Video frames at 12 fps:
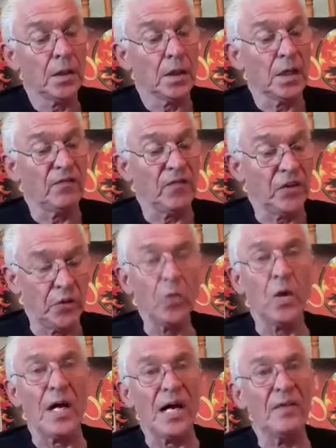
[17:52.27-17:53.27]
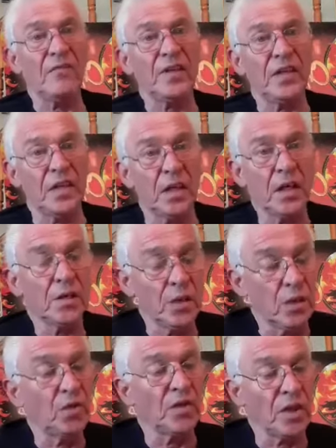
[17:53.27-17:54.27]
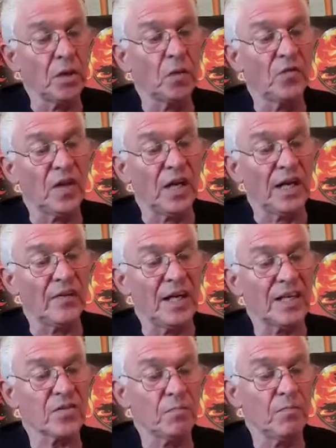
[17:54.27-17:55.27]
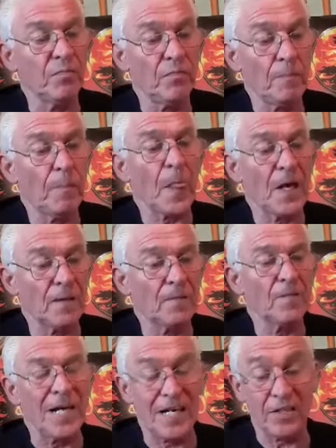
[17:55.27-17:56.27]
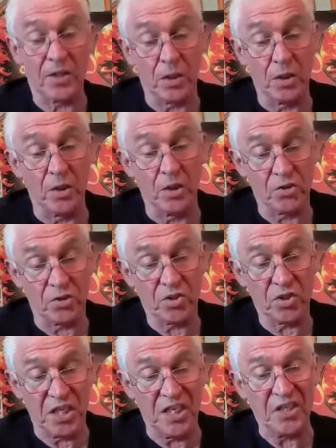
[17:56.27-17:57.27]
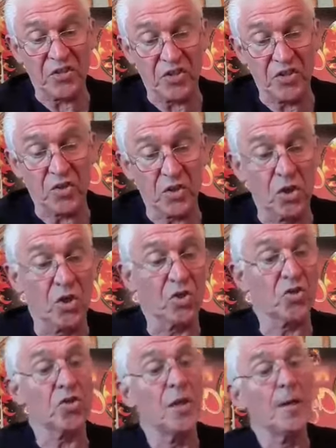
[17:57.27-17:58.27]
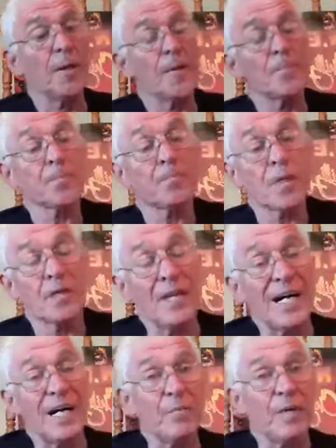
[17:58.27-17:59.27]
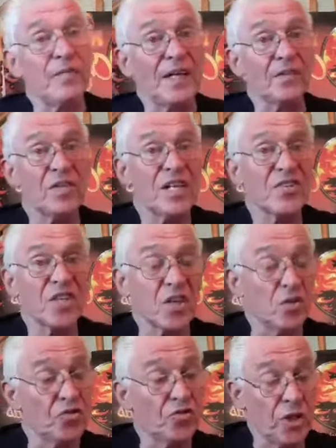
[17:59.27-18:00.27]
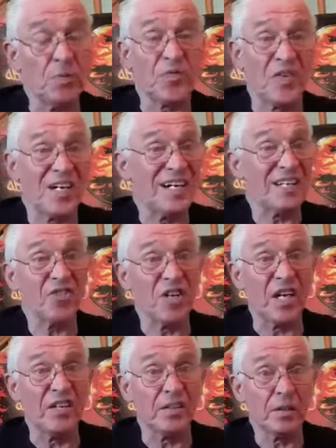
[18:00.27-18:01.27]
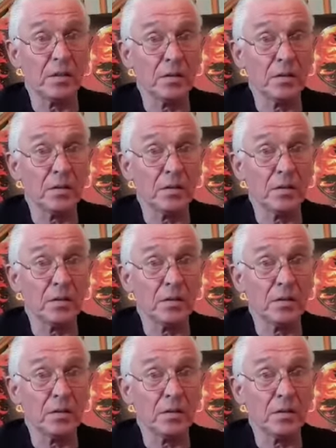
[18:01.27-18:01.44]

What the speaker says: If you do like vinegar, you're going to love that. That is a gorgeous tasting sauce. That would be fantastic on chips for our Sienna.